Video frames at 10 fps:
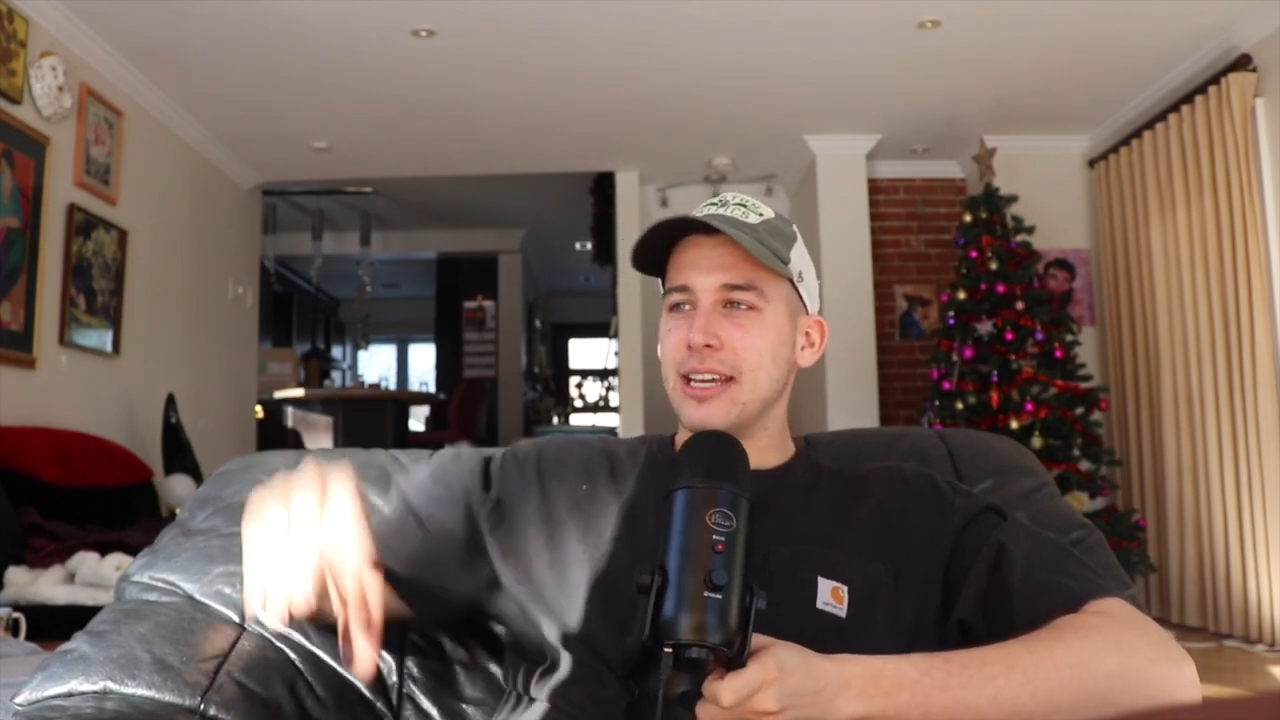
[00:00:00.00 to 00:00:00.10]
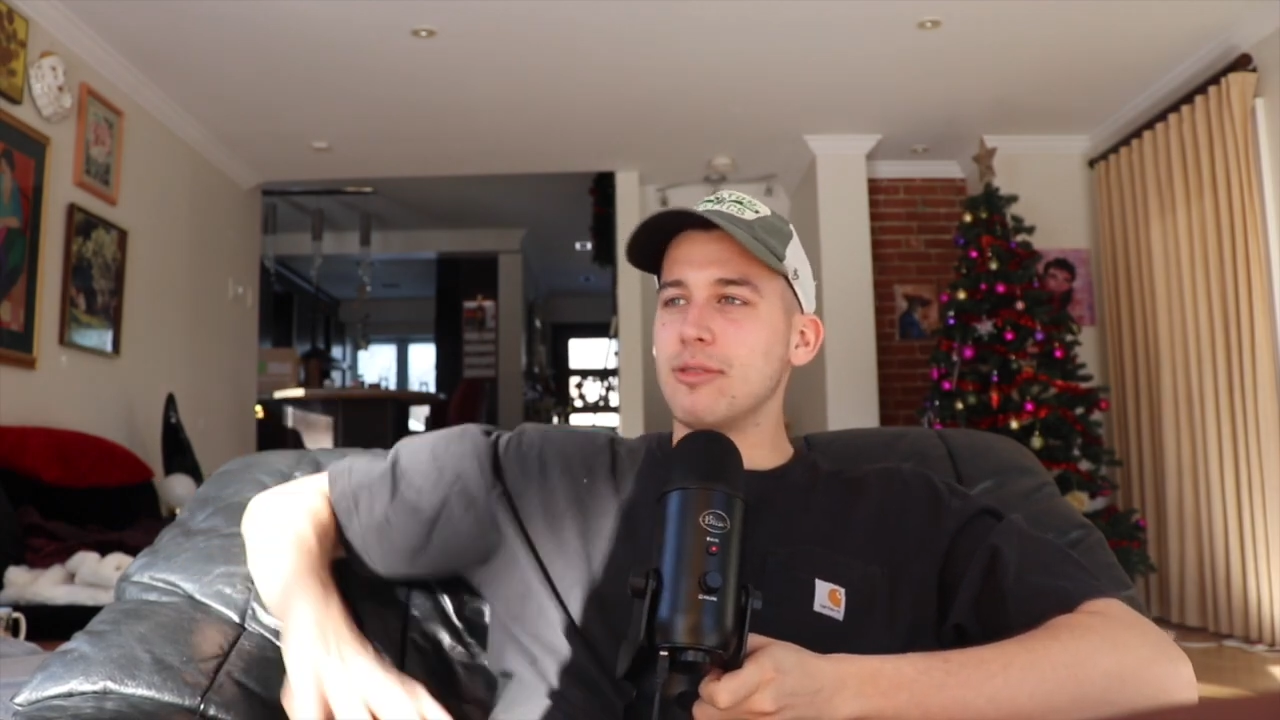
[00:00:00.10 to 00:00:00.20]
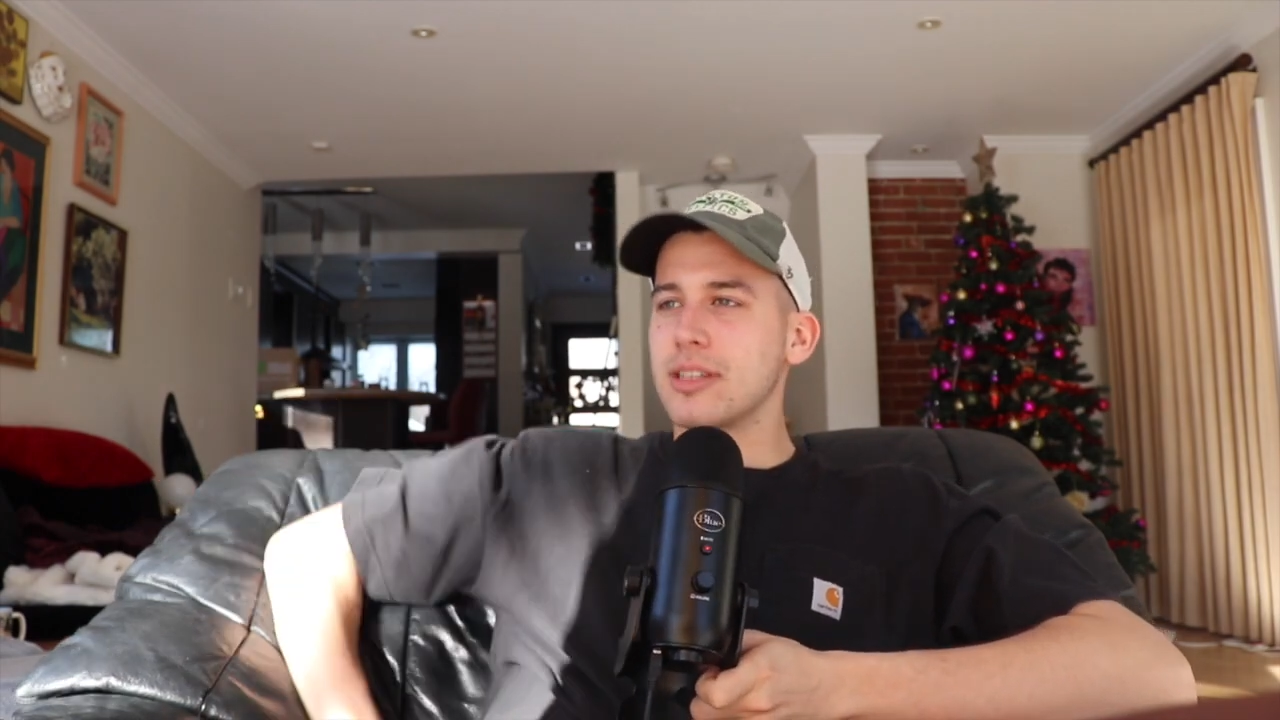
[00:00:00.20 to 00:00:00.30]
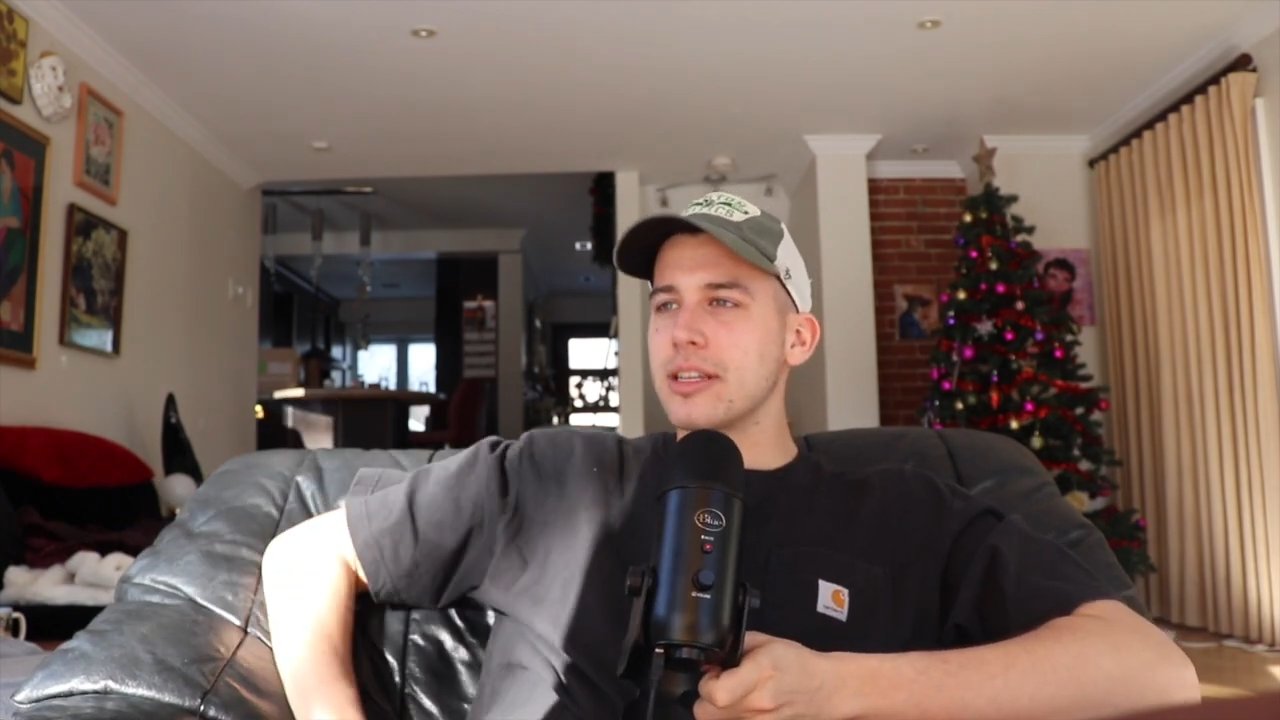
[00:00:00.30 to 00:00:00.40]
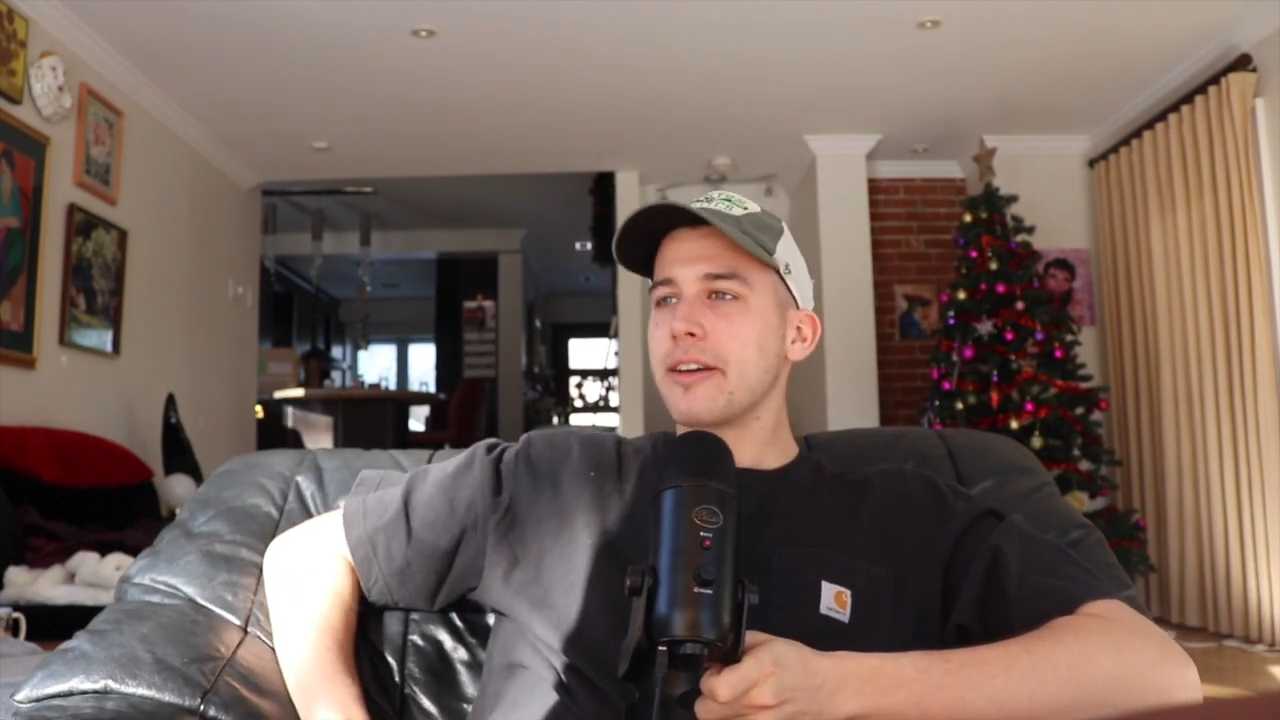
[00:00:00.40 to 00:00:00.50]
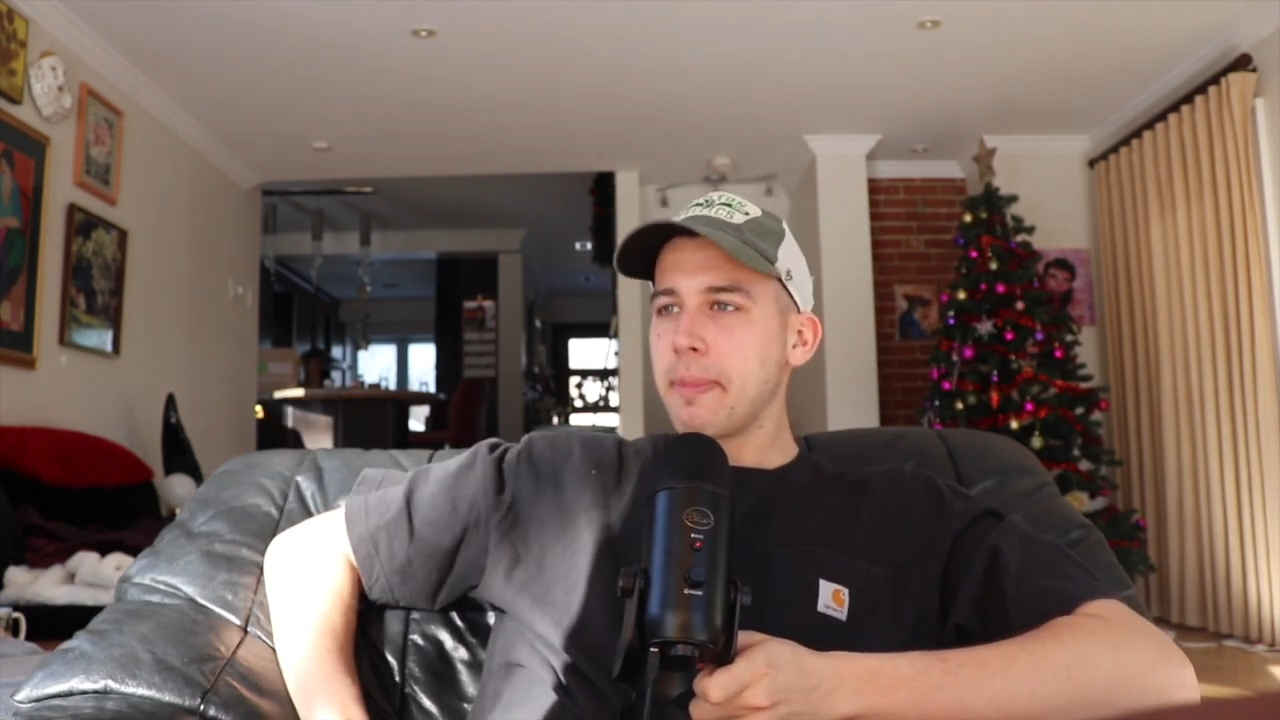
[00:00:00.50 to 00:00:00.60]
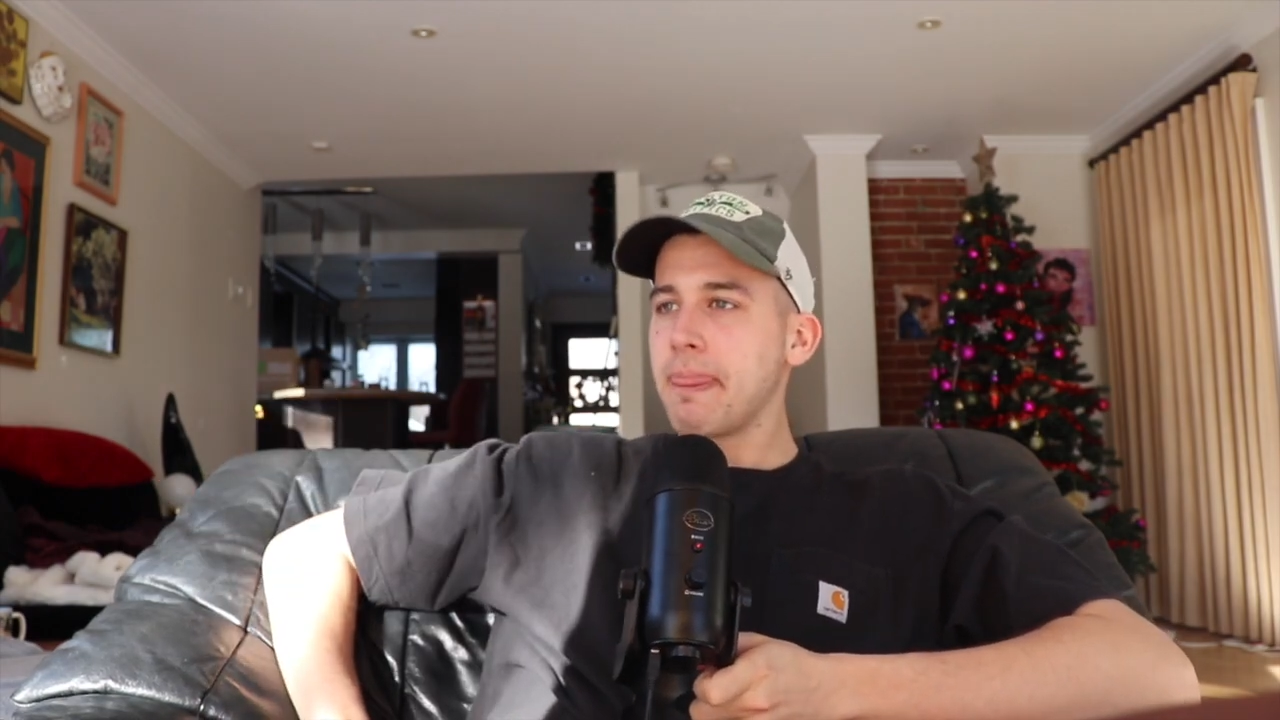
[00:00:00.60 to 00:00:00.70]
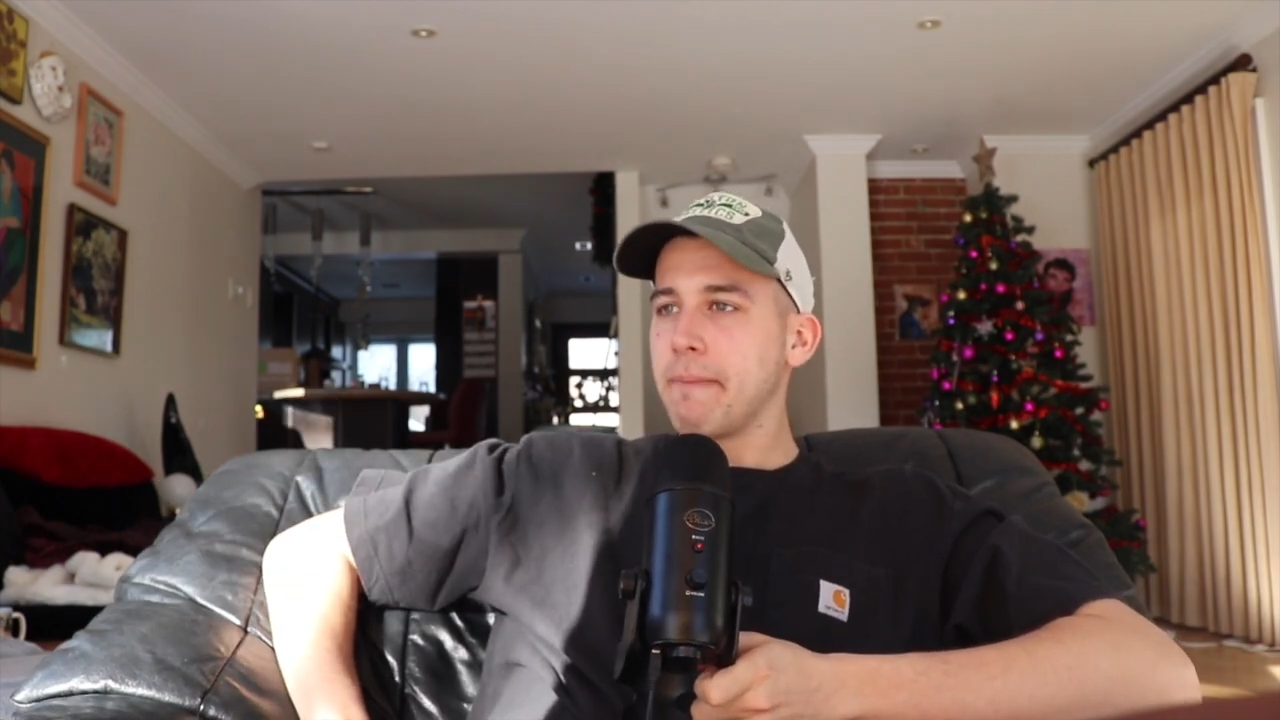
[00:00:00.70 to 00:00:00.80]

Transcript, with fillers: he was just like,